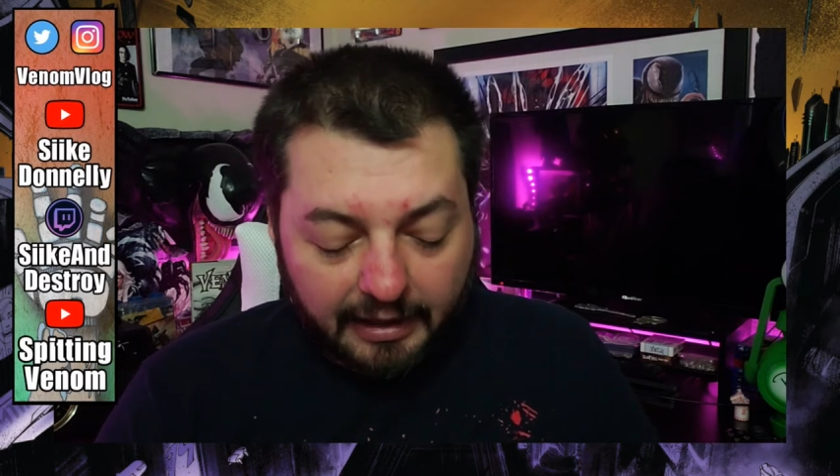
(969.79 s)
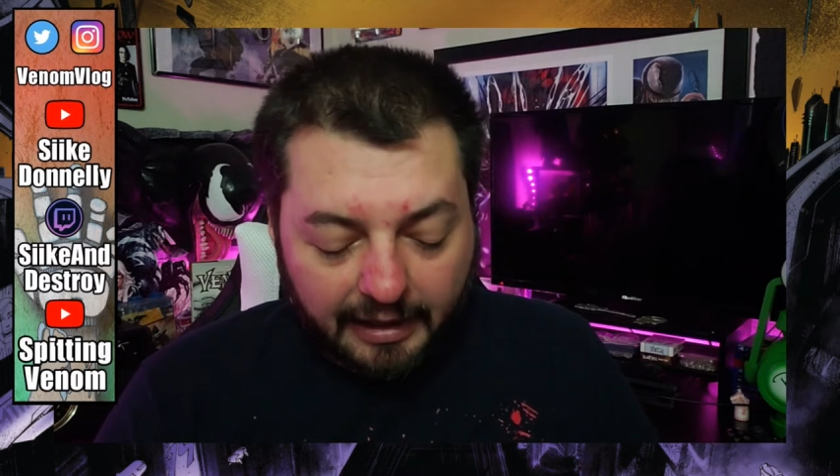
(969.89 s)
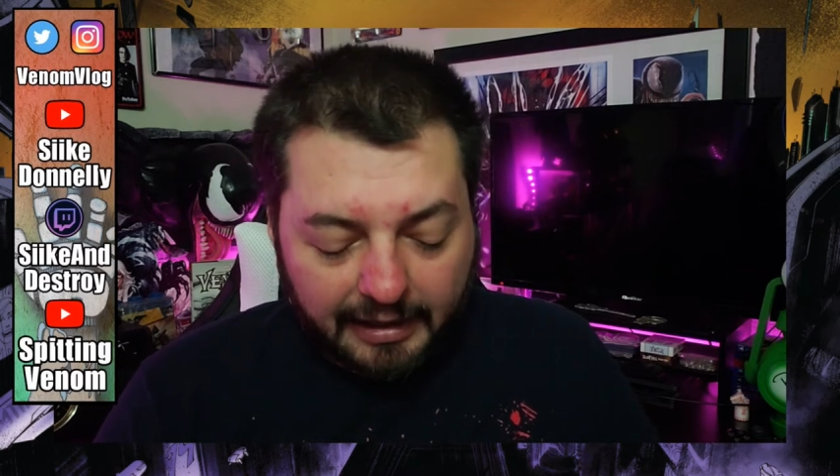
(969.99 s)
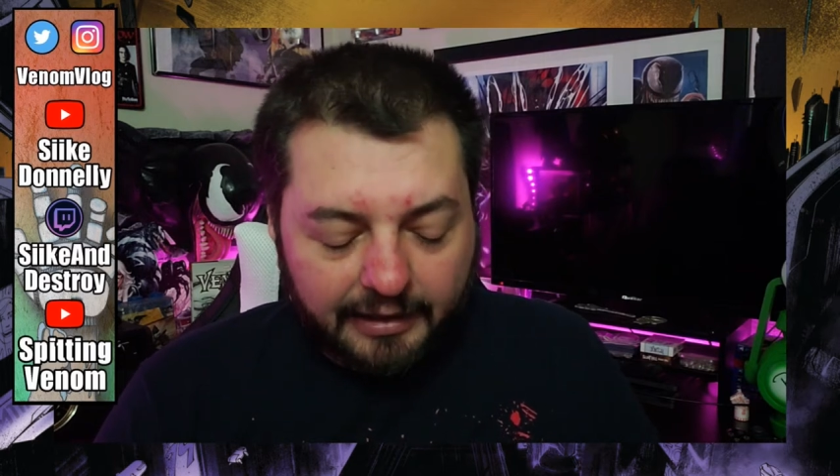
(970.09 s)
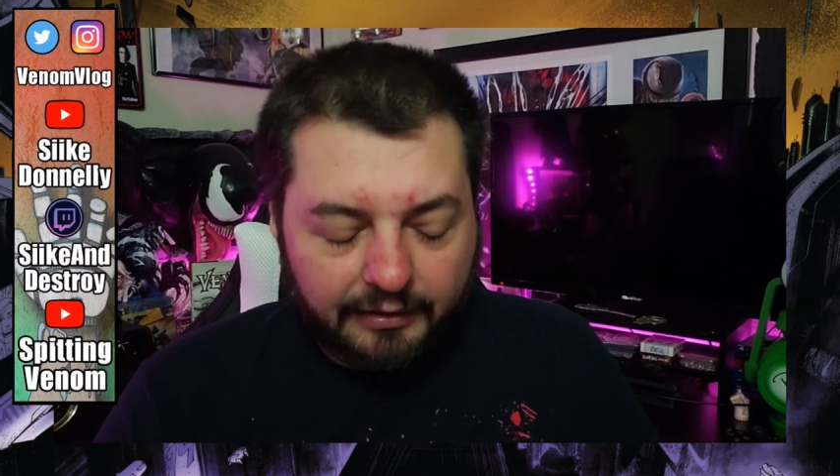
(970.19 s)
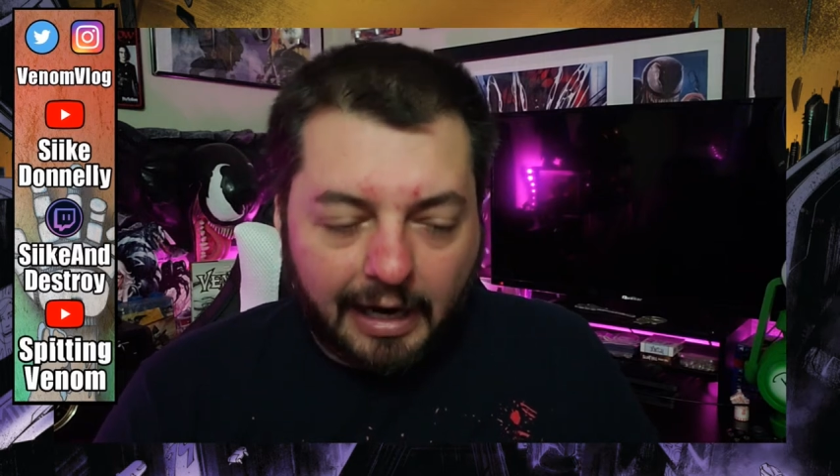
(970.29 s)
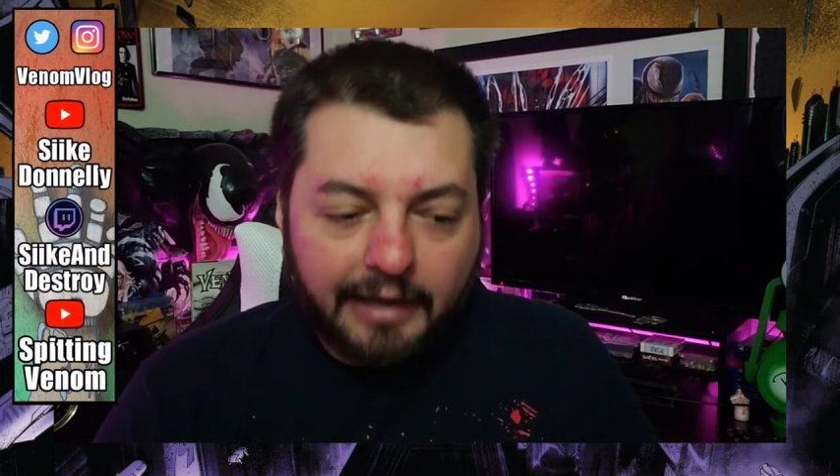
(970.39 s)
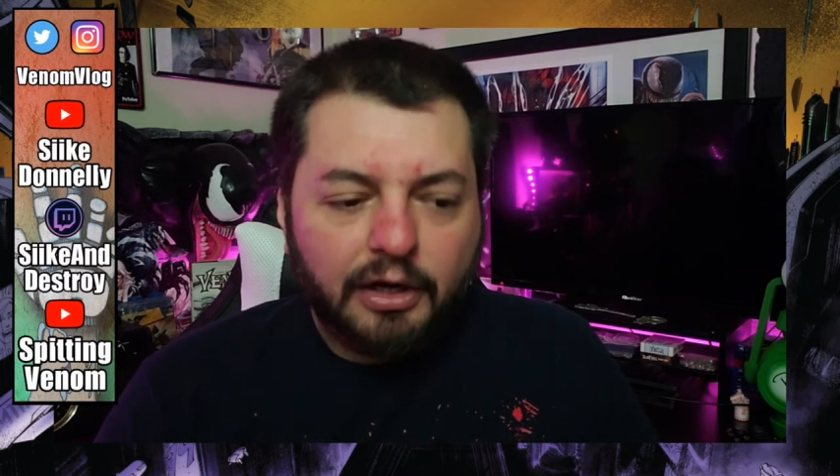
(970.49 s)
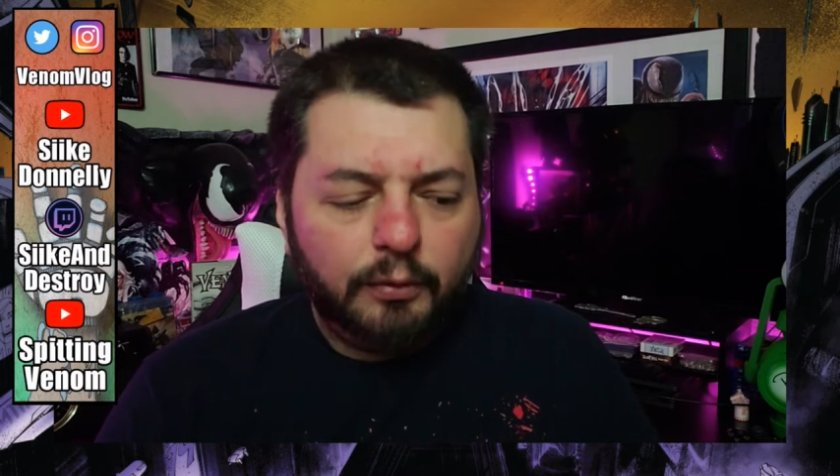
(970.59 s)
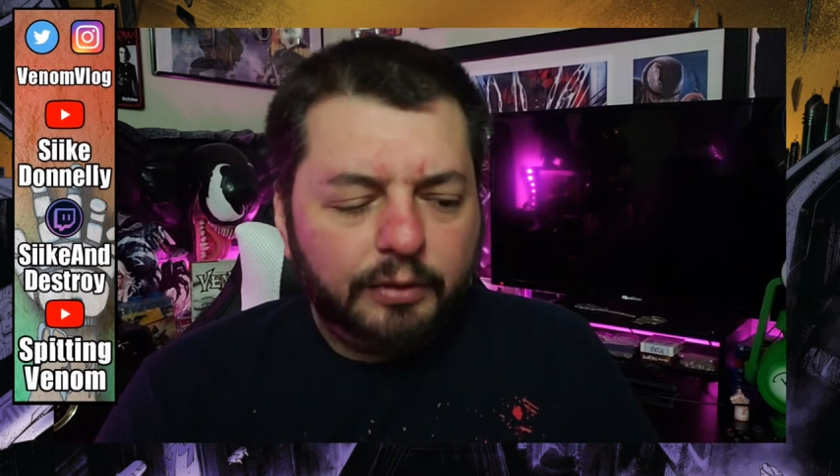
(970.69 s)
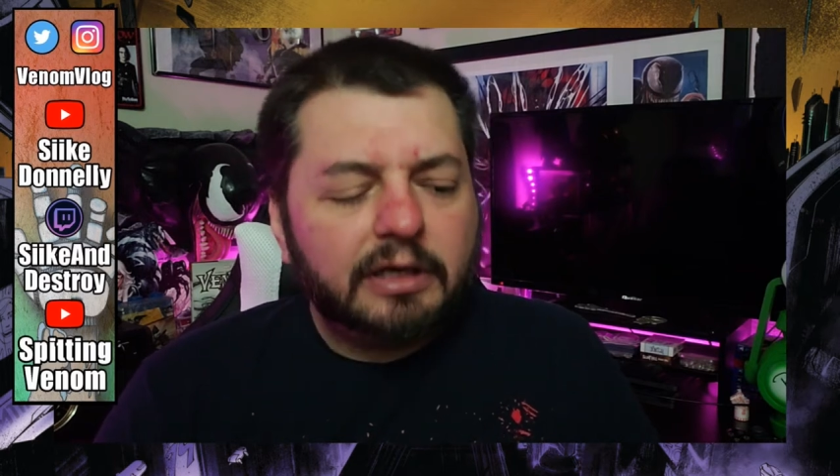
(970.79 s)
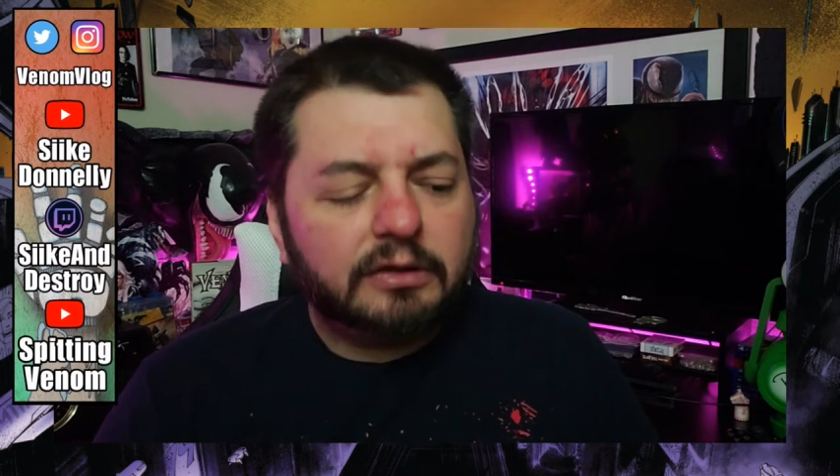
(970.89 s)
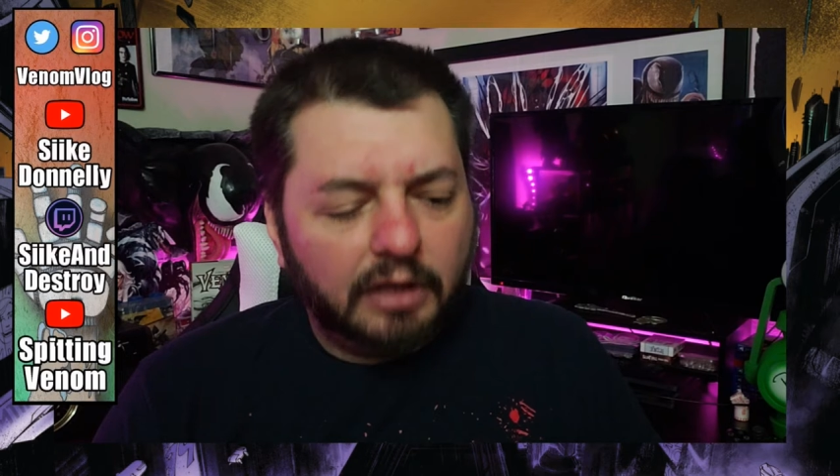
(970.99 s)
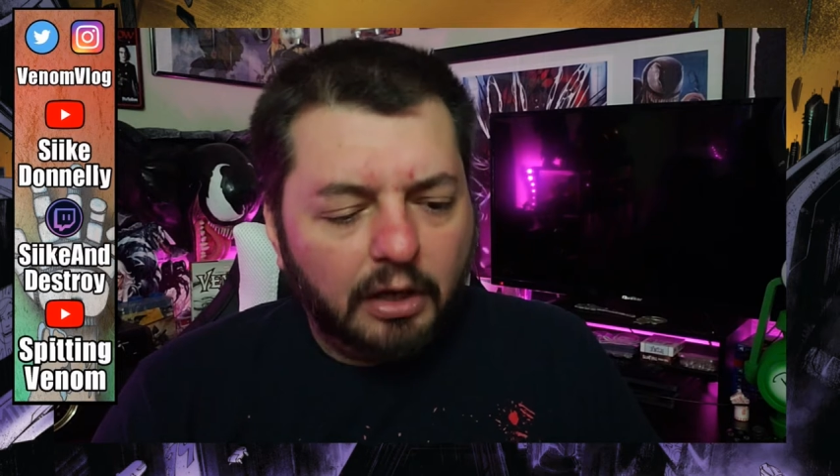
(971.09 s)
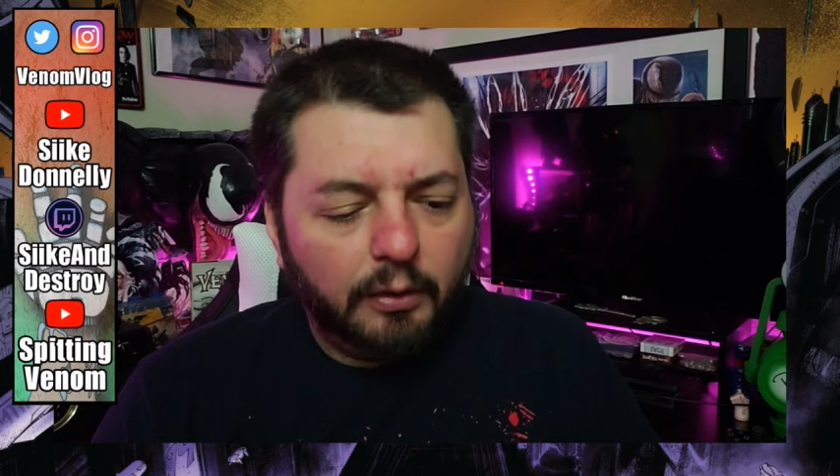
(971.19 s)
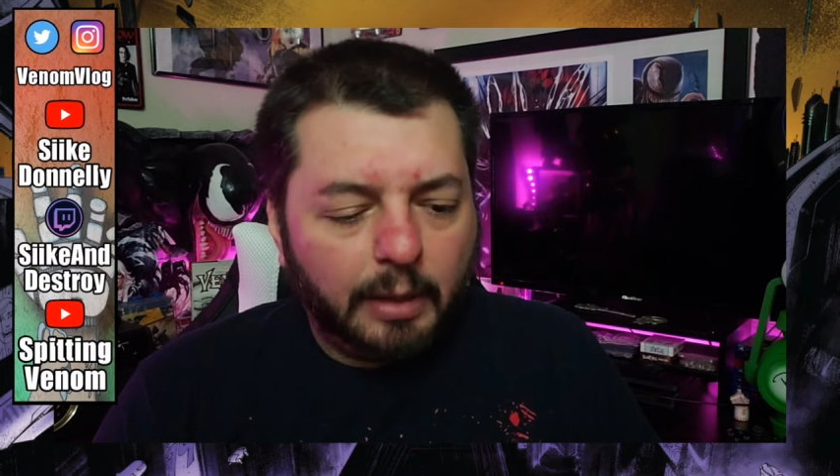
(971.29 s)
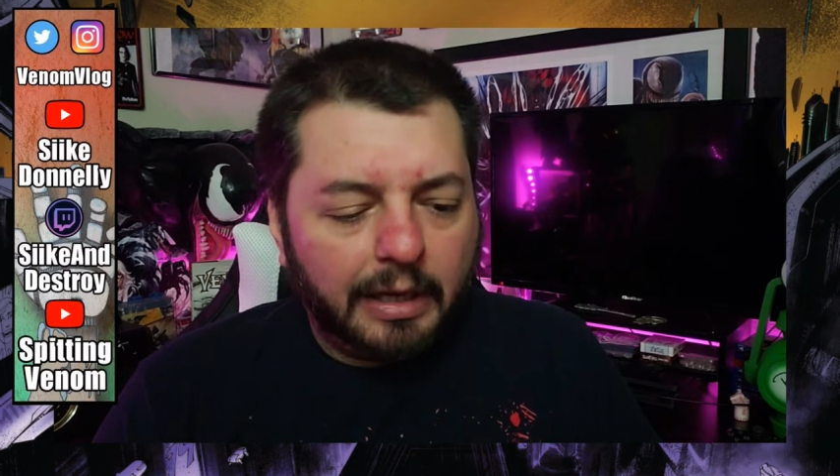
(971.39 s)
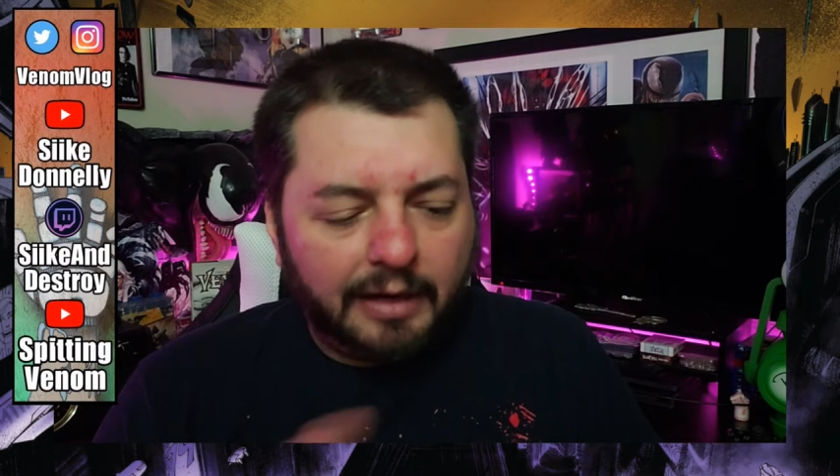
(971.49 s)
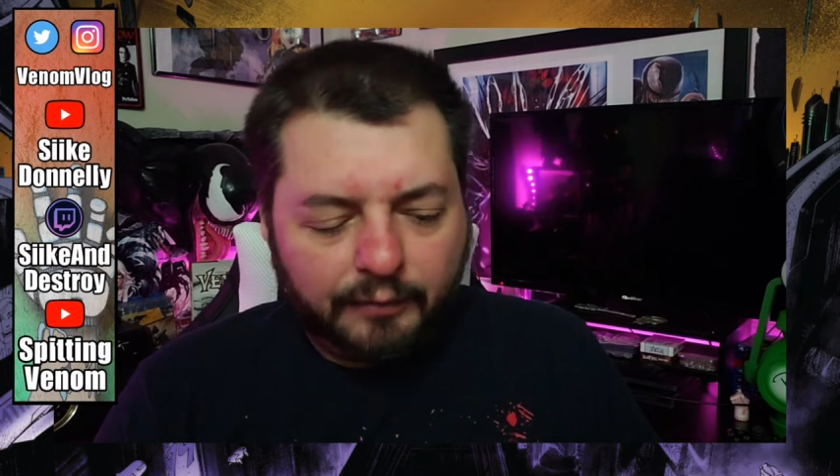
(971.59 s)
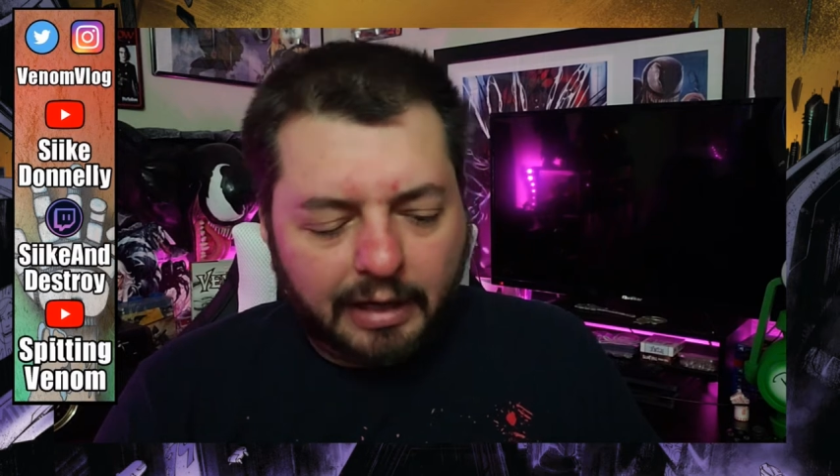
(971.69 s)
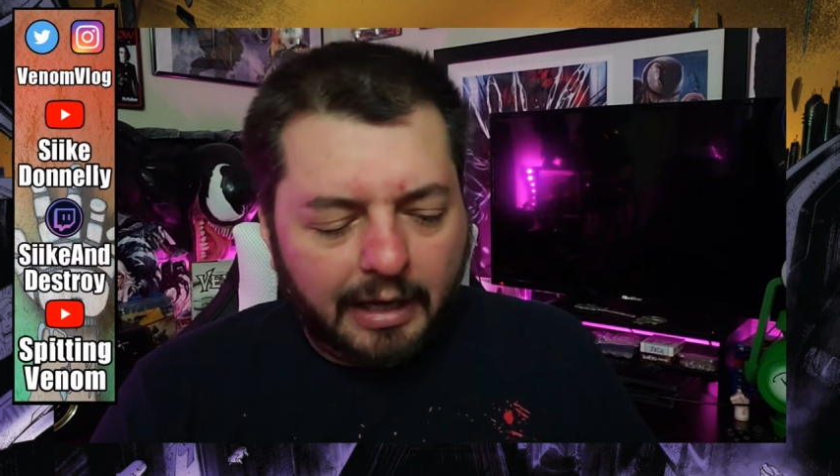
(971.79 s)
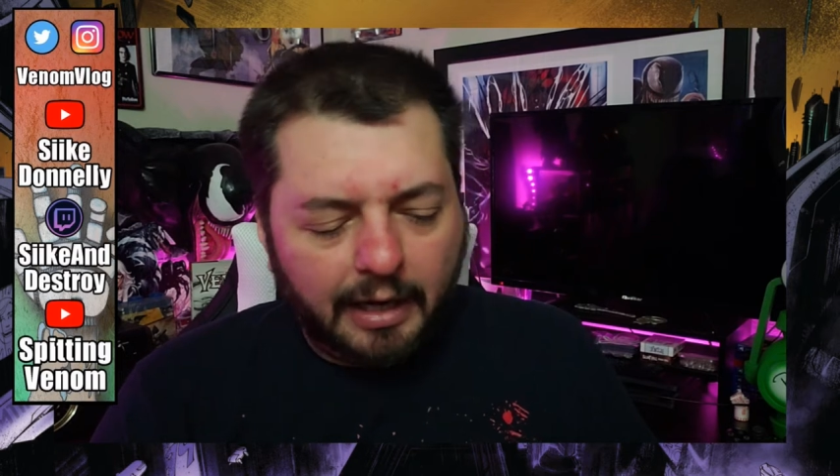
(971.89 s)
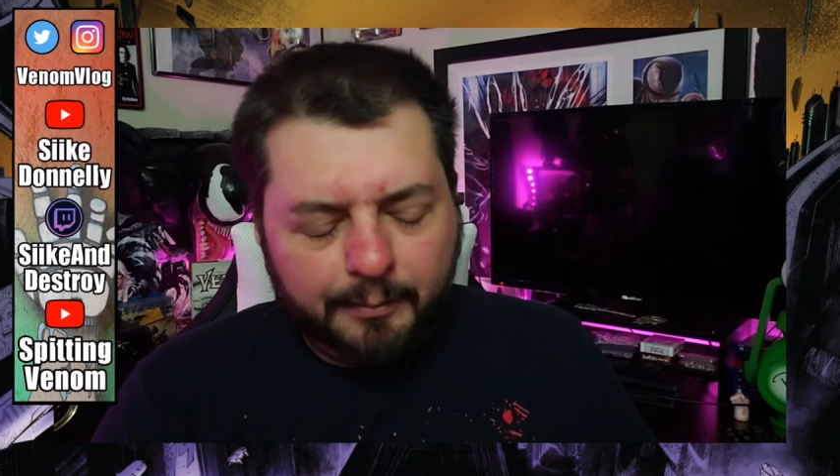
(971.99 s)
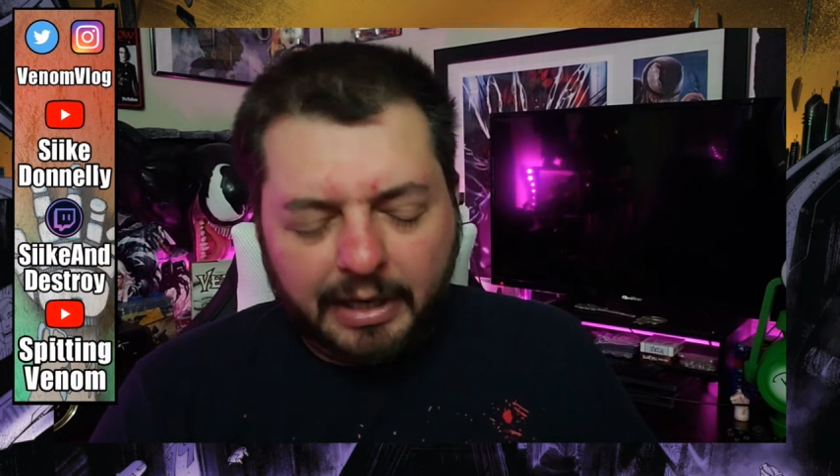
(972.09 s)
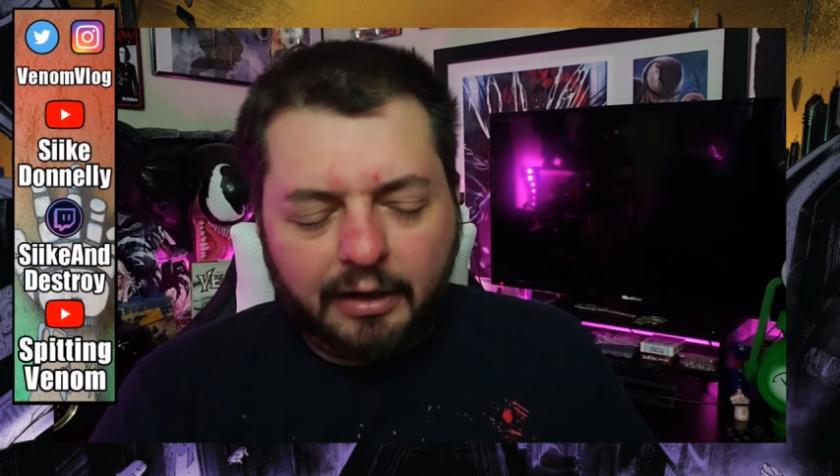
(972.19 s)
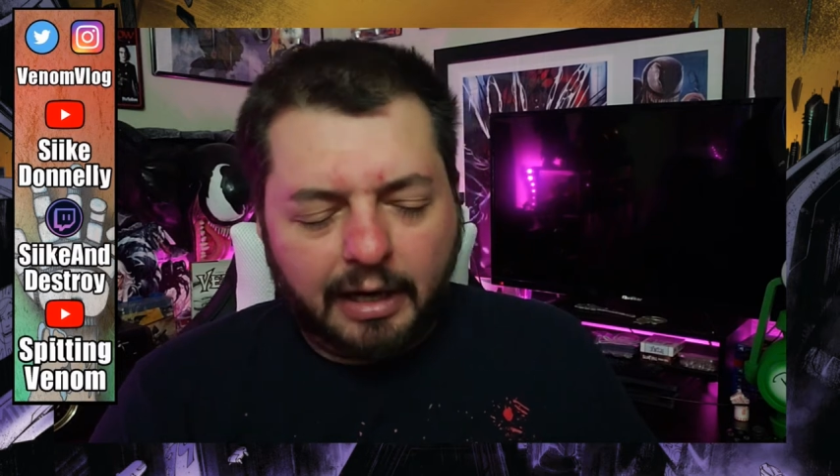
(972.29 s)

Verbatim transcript: And I, I know Nick Lowe, and I and I but I,